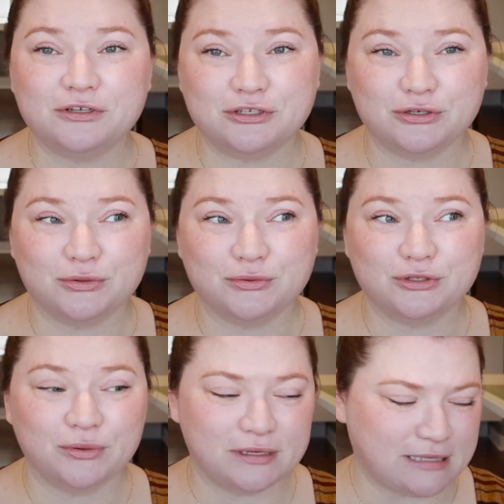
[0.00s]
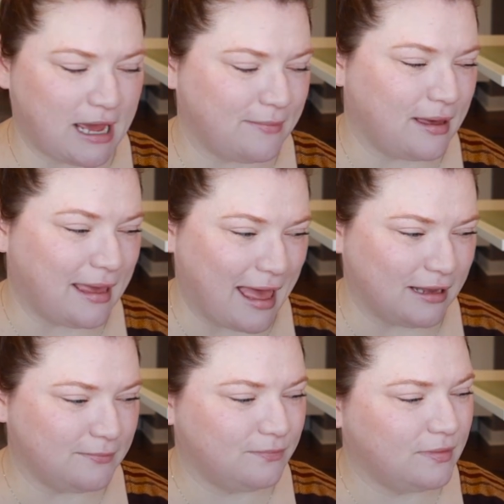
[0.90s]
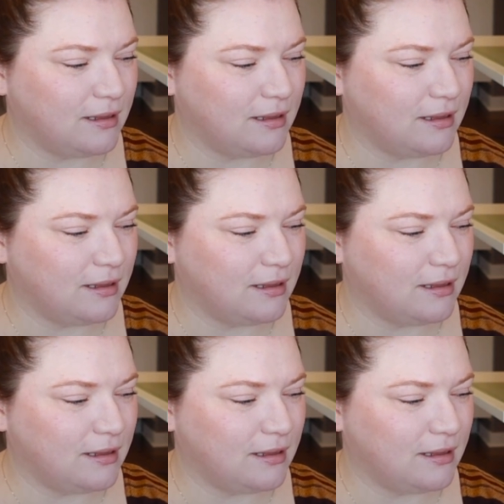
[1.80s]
to do 2 at a time again,